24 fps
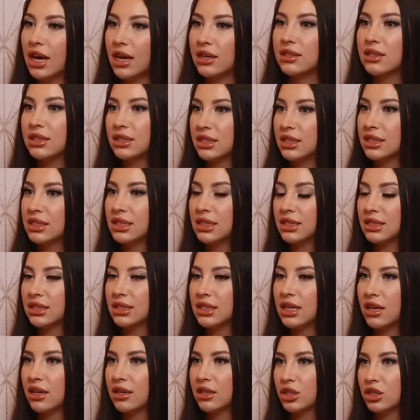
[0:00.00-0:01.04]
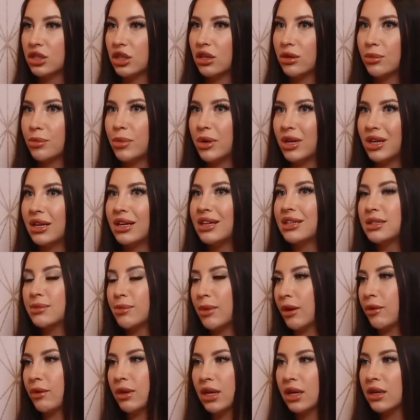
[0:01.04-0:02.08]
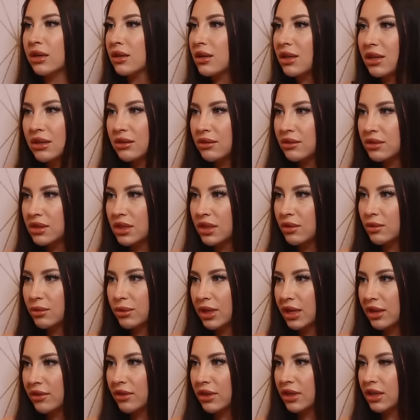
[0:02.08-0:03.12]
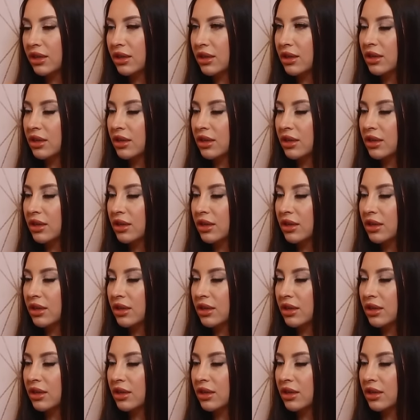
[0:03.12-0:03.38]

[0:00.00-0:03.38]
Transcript: Yeah, does it suck? Sure, but it's my reality. So right. whatever.